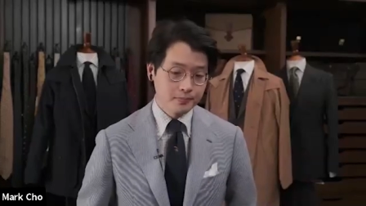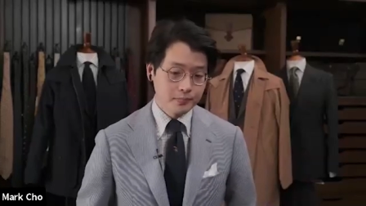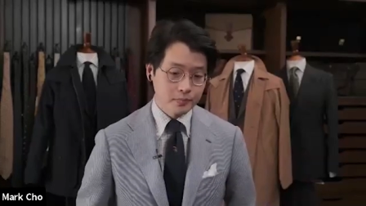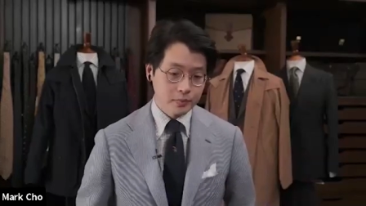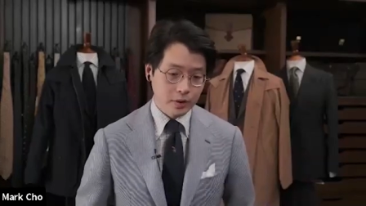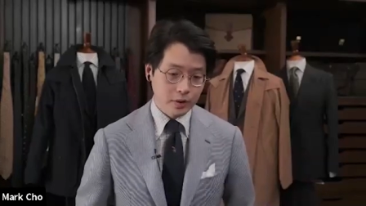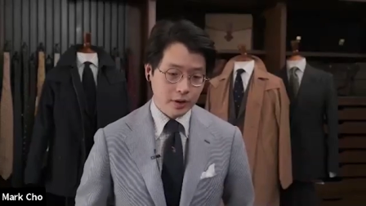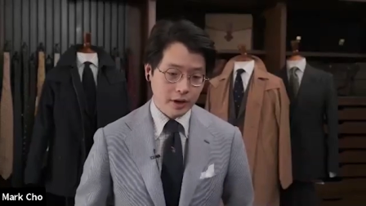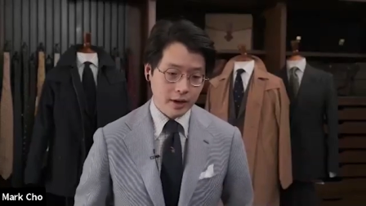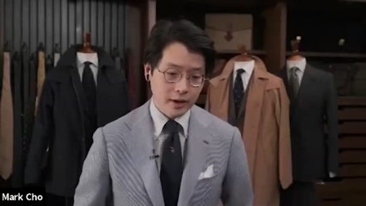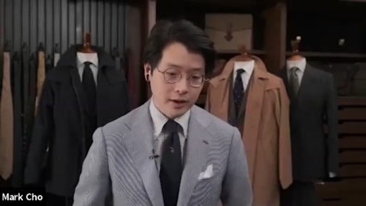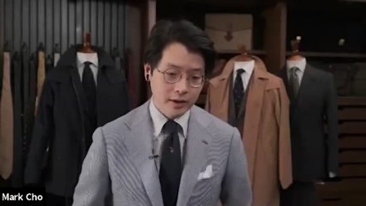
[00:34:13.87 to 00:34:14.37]

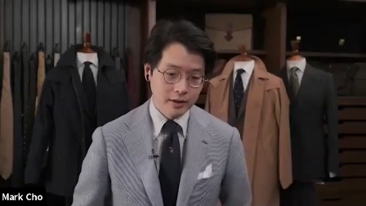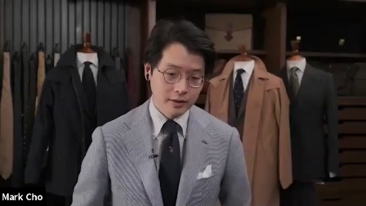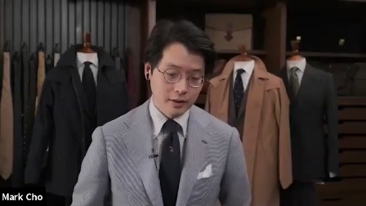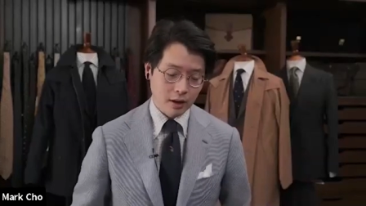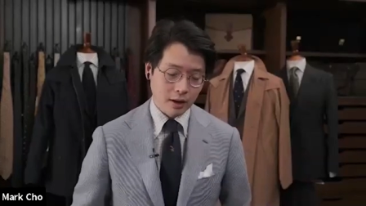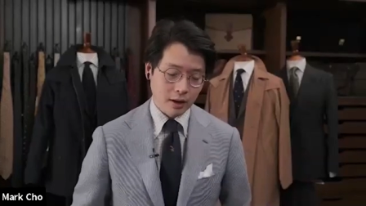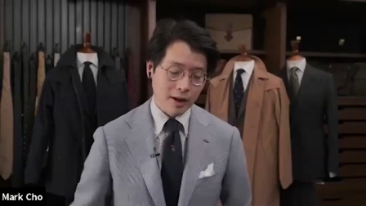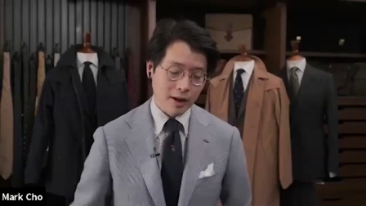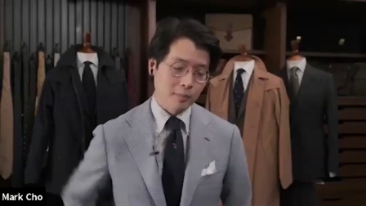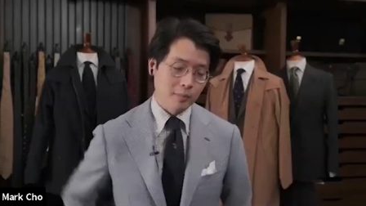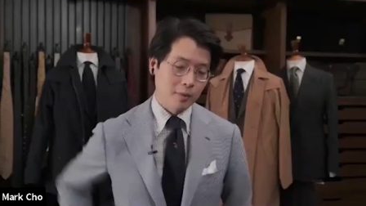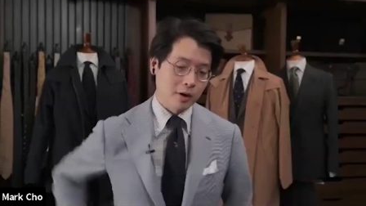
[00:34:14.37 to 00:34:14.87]
okay, the
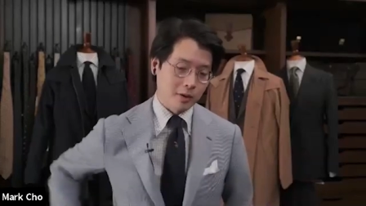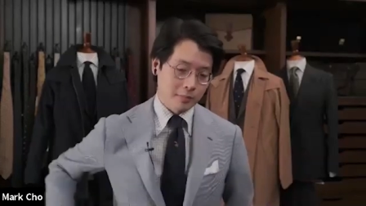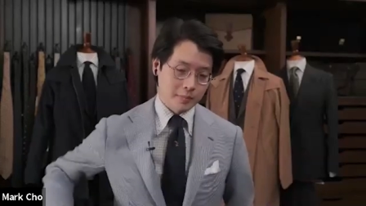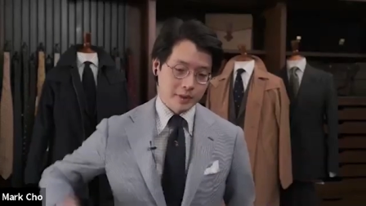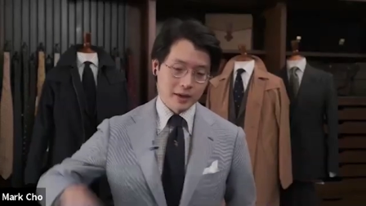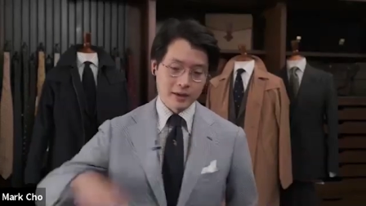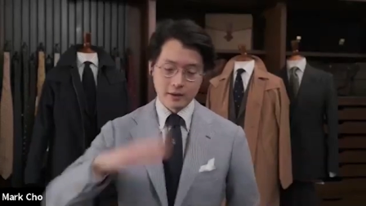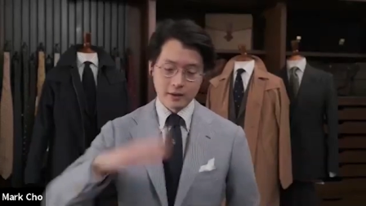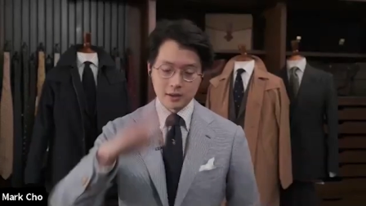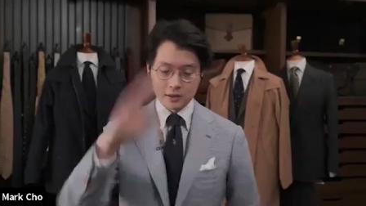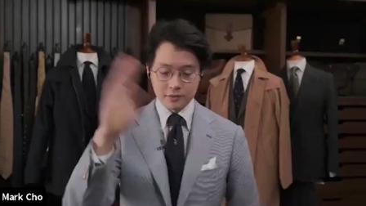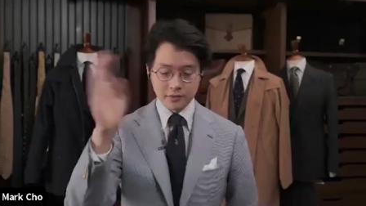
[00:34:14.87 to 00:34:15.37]
landmark
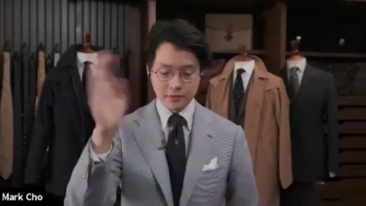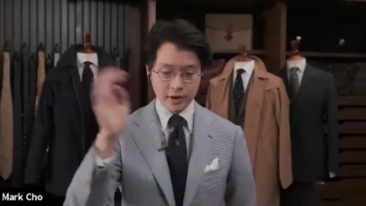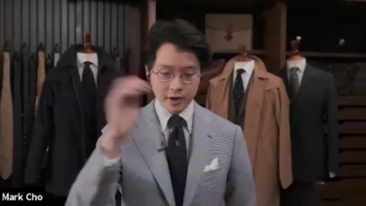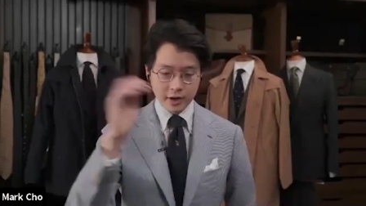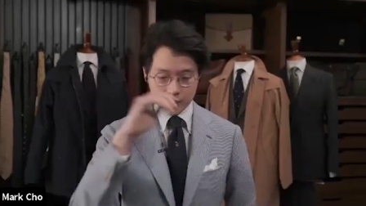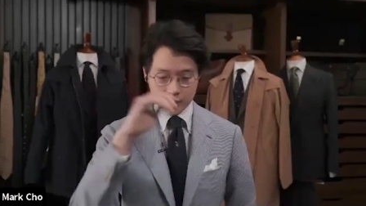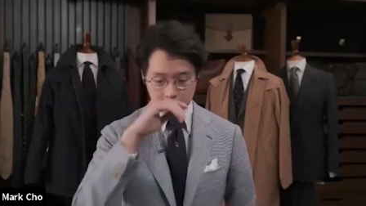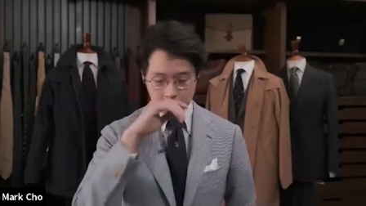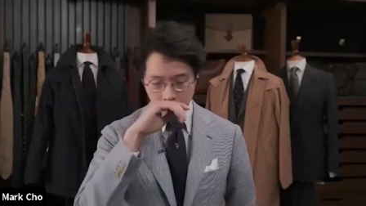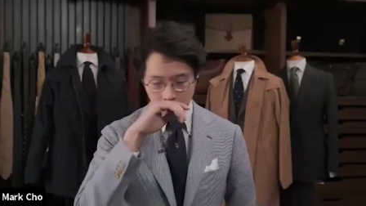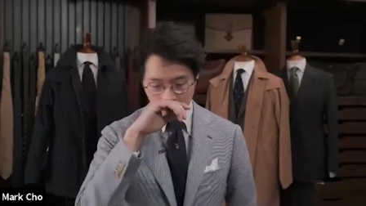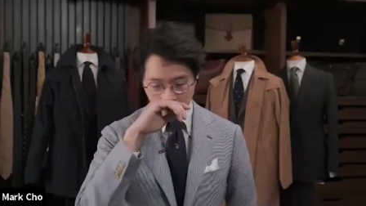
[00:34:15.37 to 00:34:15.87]
being this very
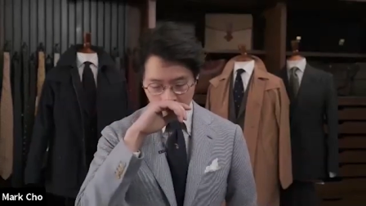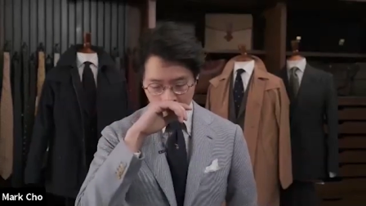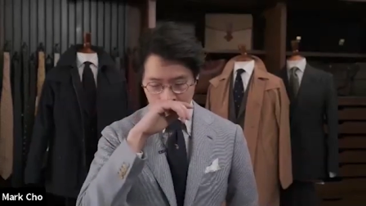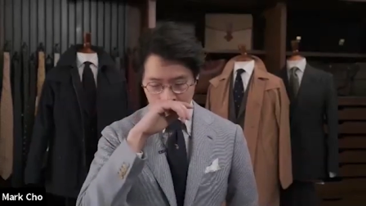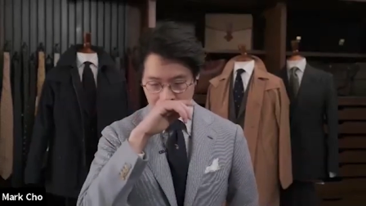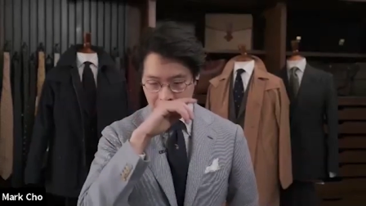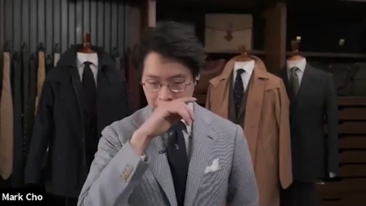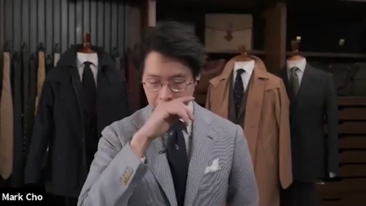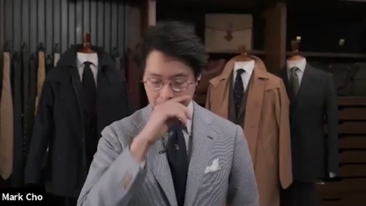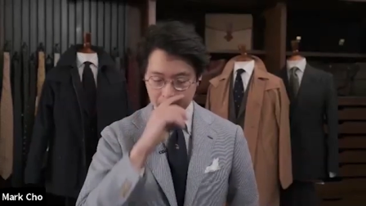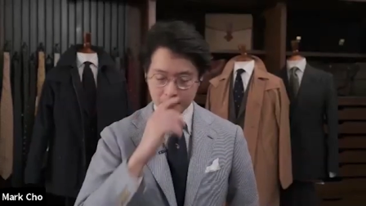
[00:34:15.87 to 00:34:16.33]
nice mall,